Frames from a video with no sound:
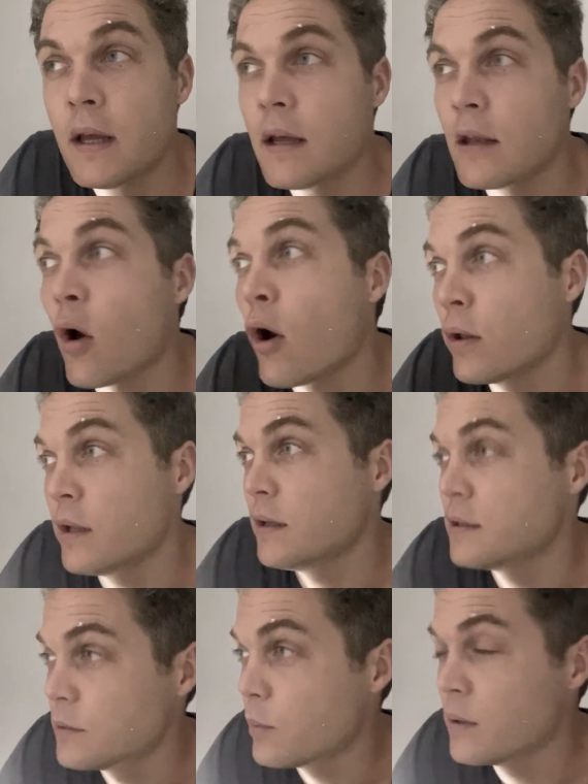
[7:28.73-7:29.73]
Not only
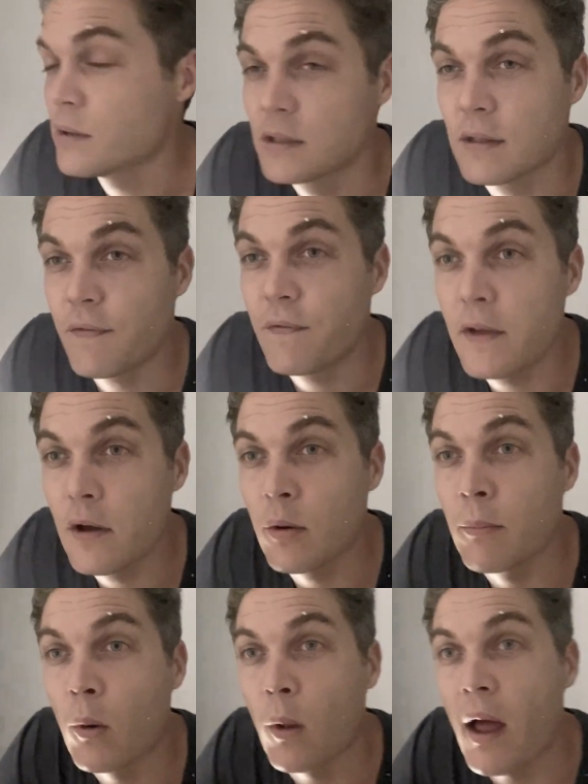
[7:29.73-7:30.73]
does it feel
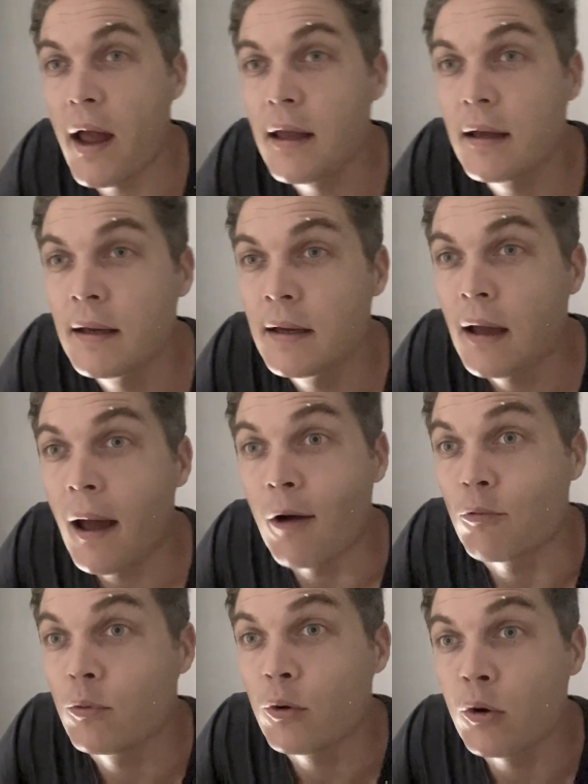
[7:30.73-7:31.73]
more like a
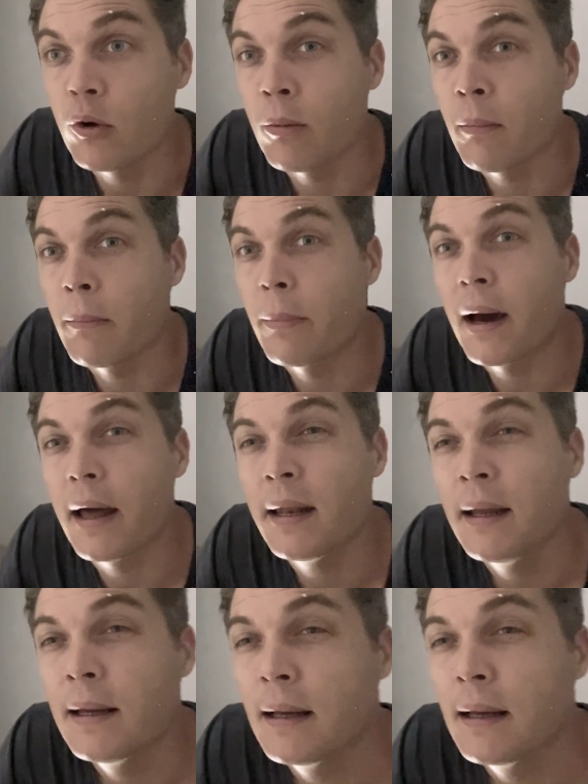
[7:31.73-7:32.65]
room, but